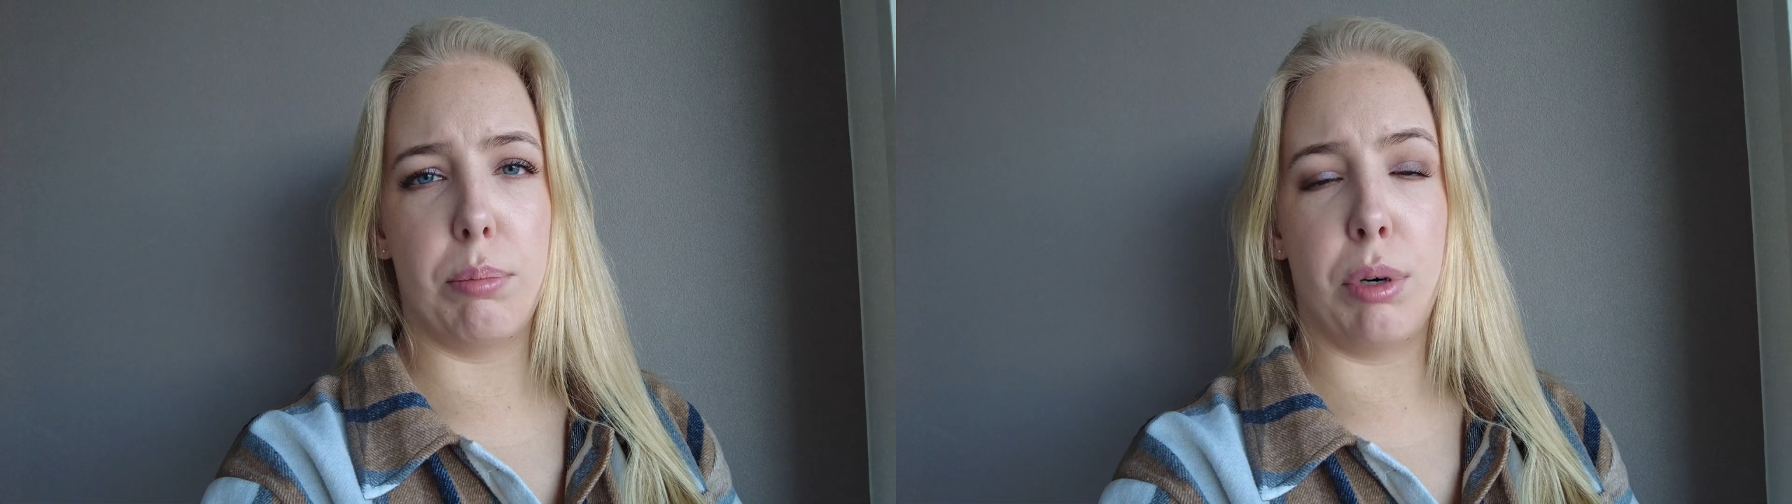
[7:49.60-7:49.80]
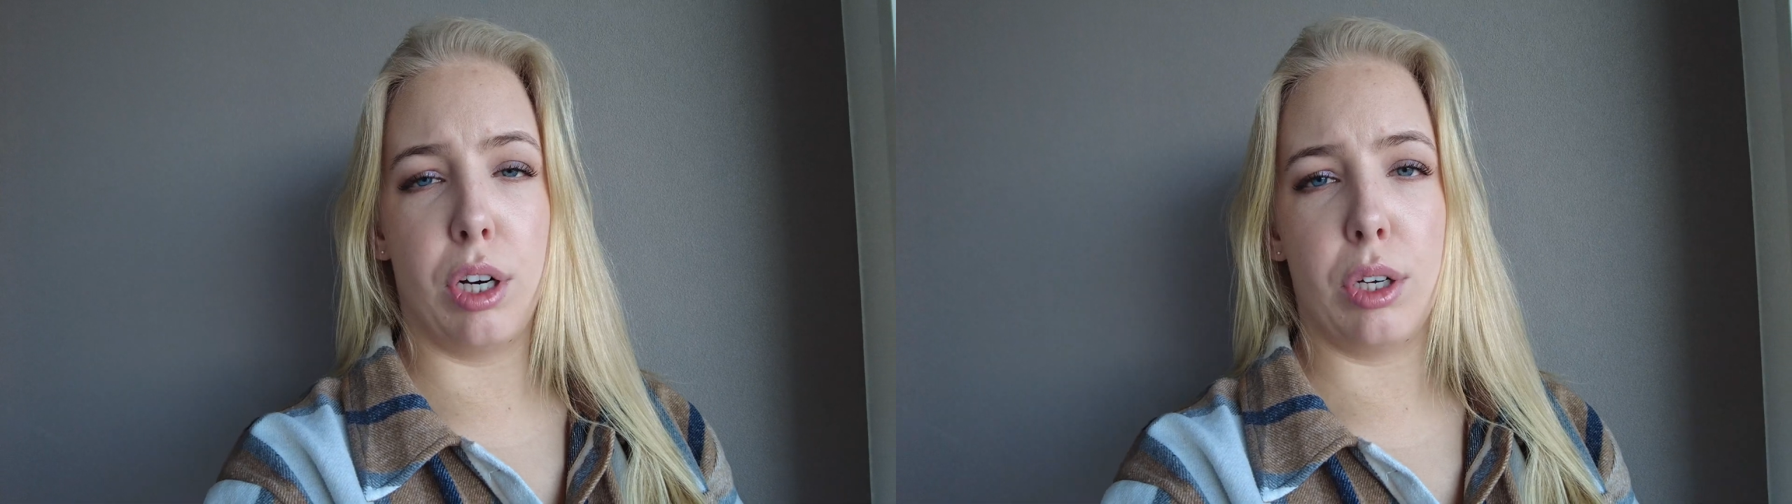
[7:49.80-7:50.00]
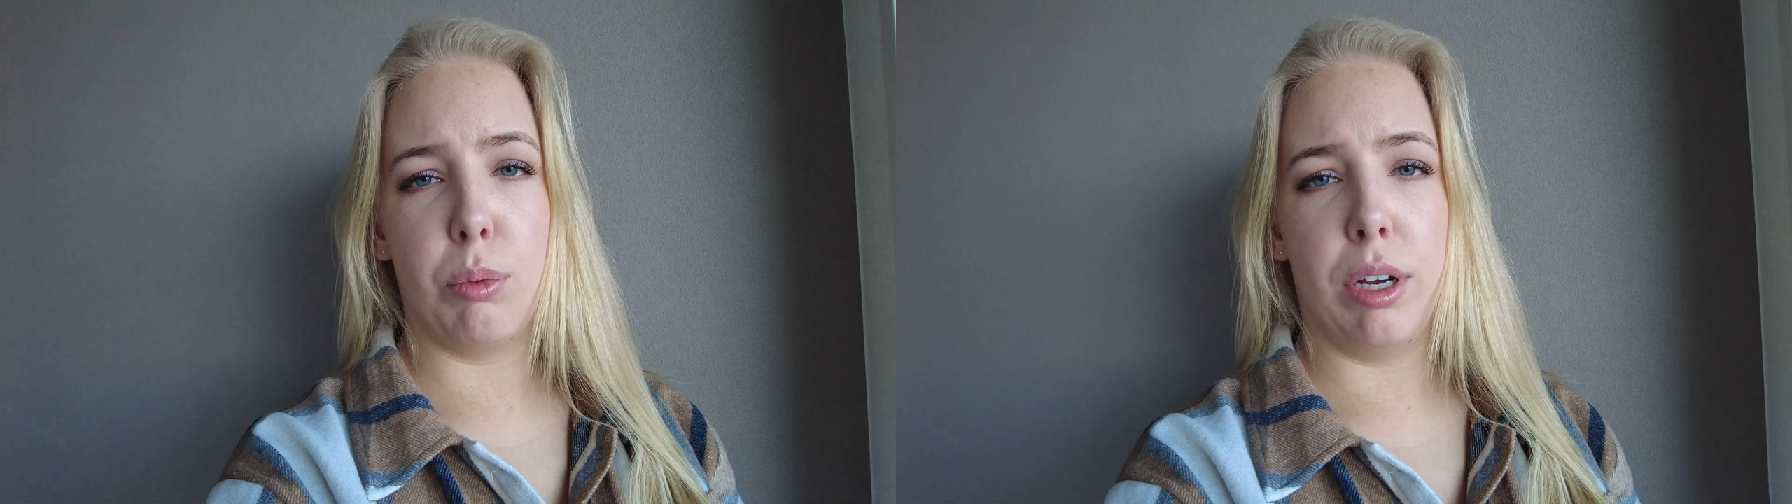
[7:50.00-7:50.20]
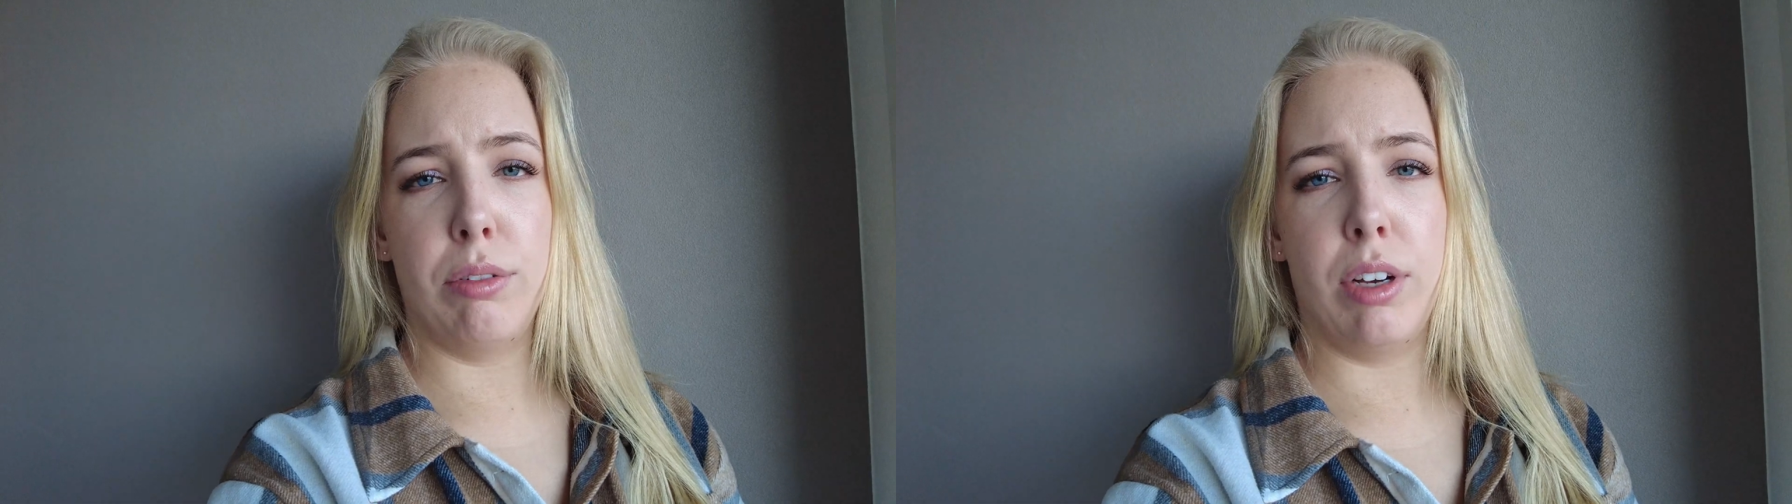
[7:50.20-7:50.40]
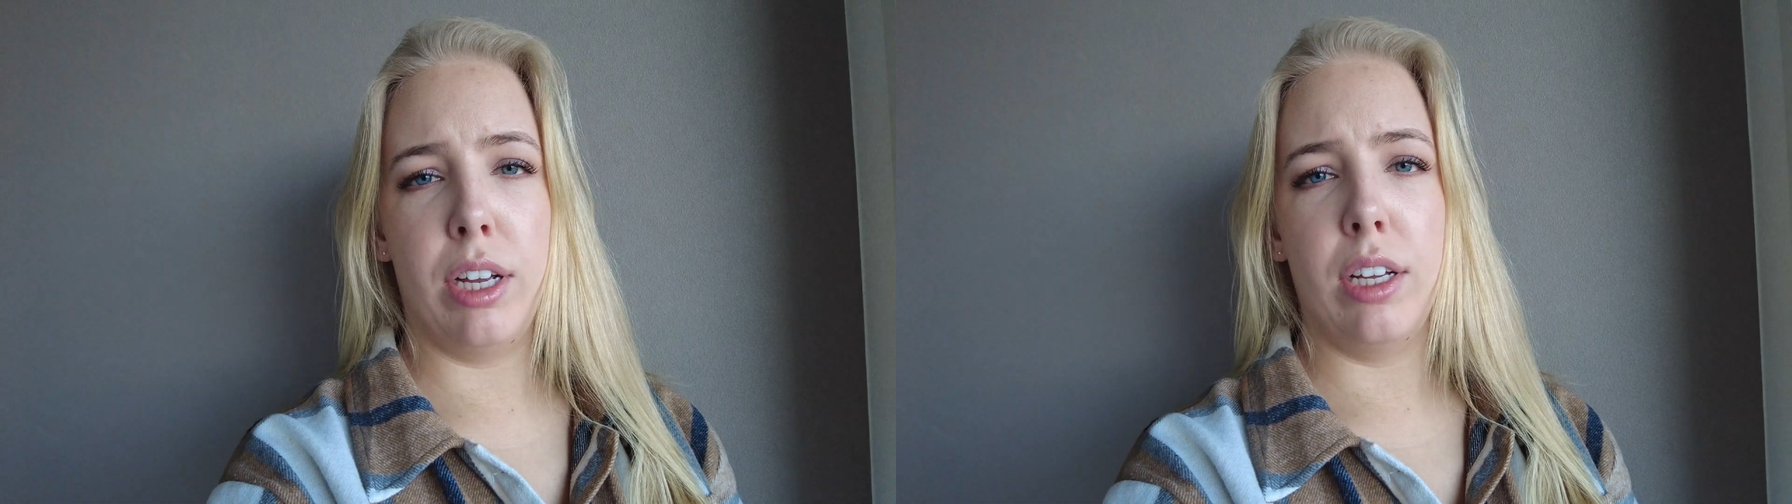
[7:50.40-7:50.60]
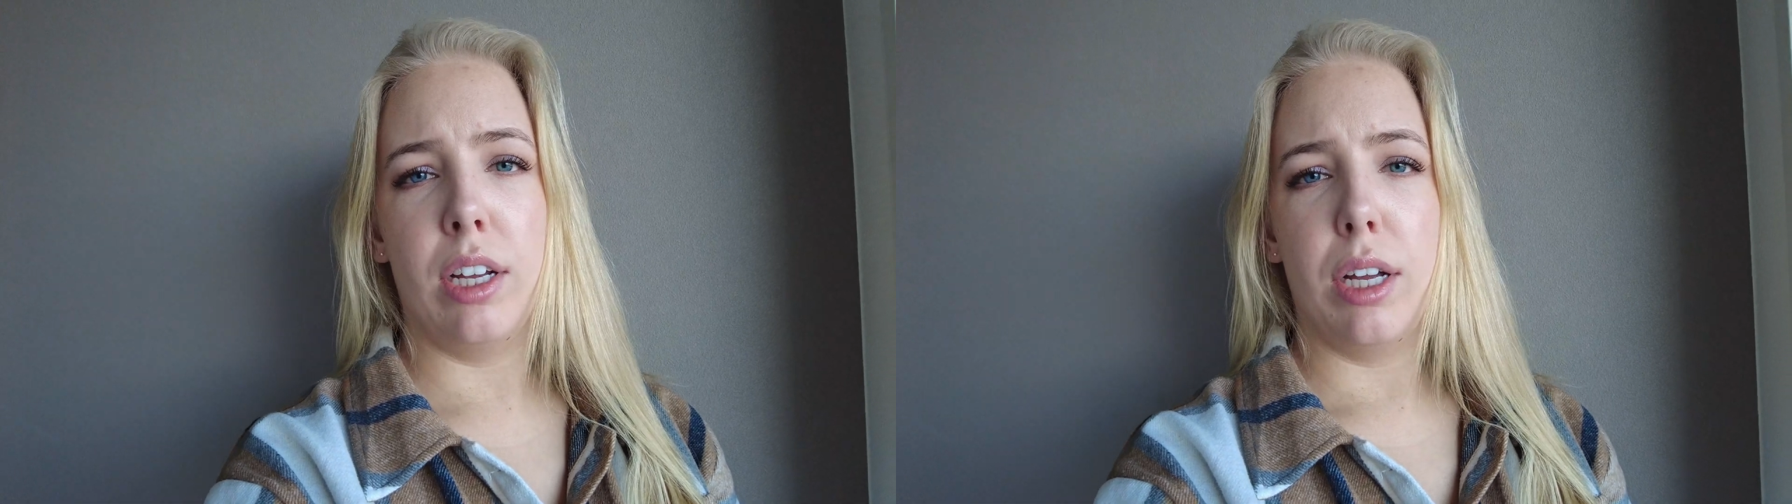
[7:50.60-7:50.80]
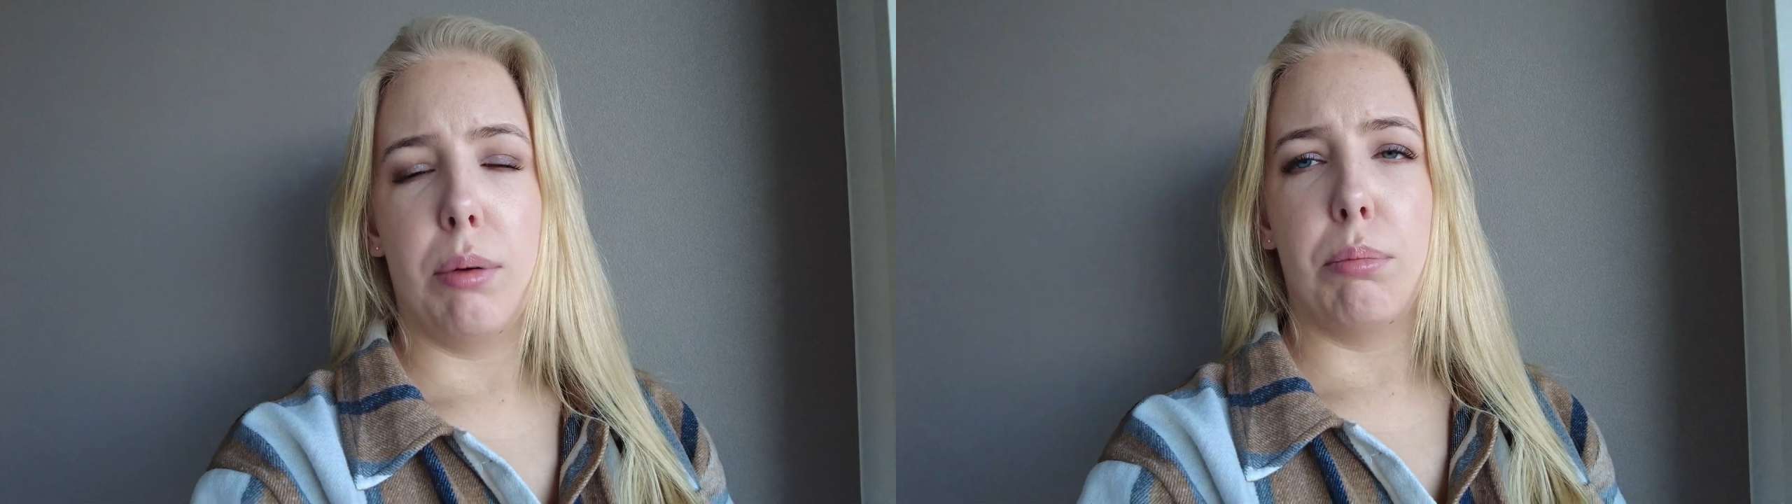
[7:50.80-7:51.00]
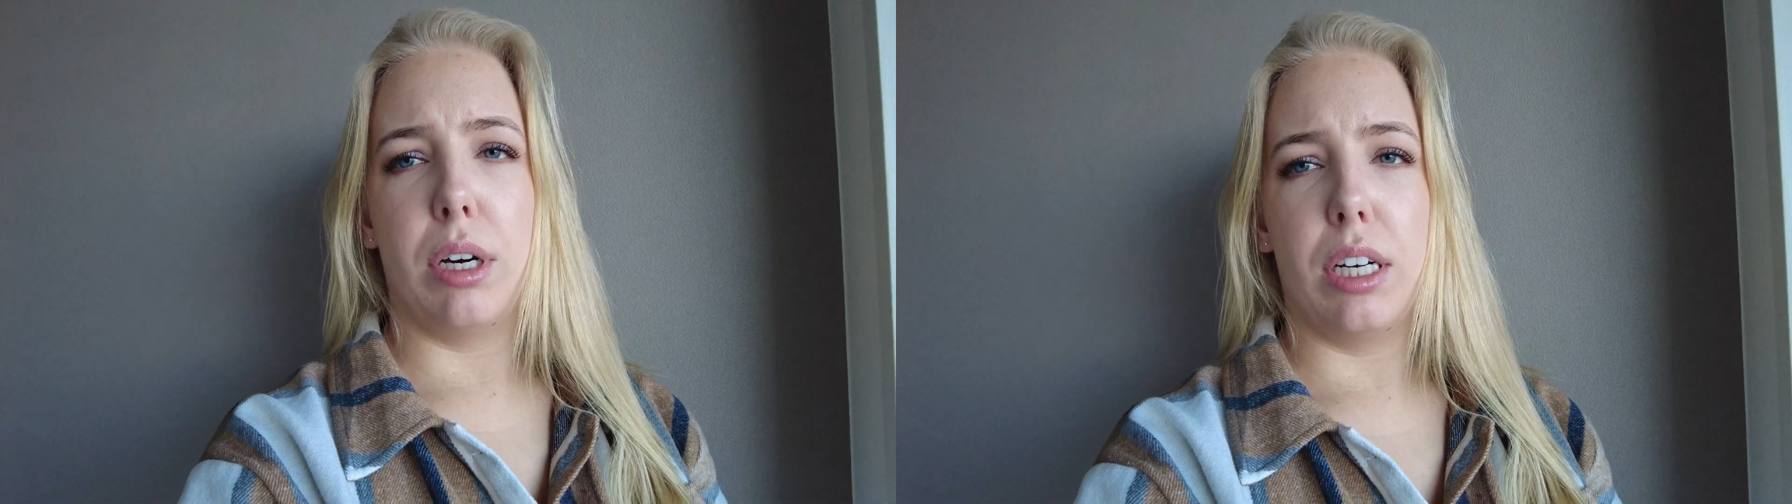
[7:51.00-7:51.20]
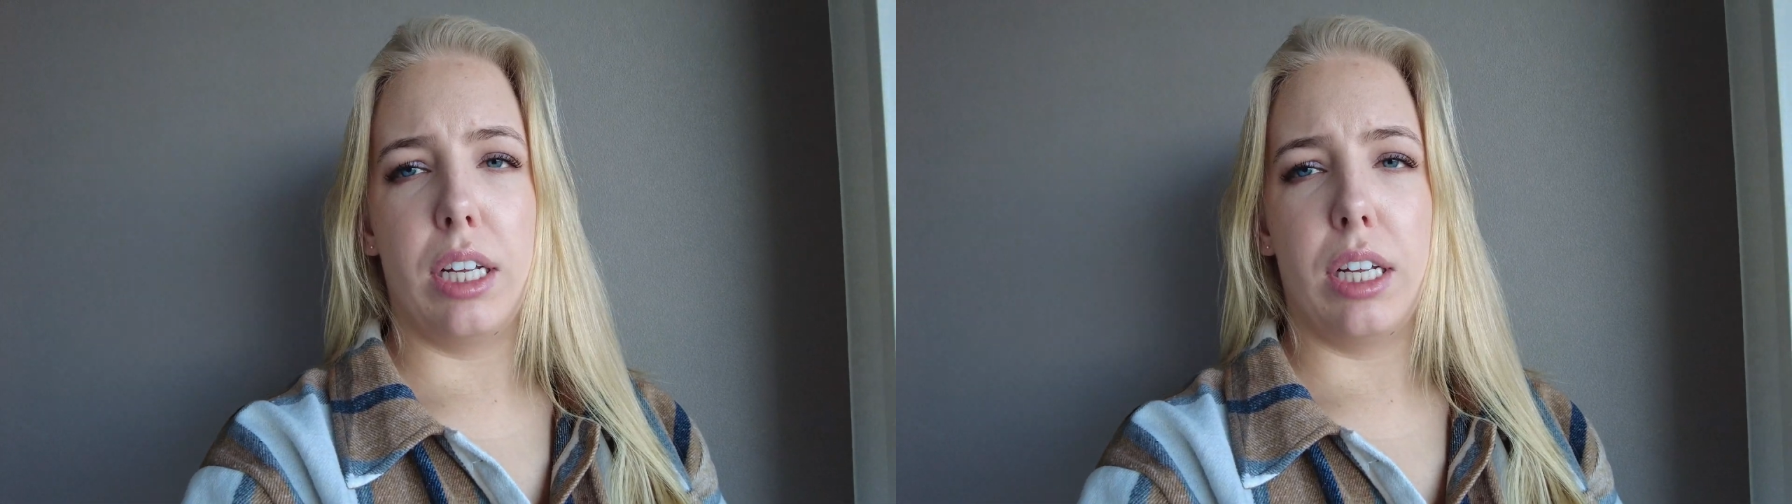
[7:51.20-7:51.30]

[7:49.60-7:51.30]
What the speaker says: pocket Wi-Fi, but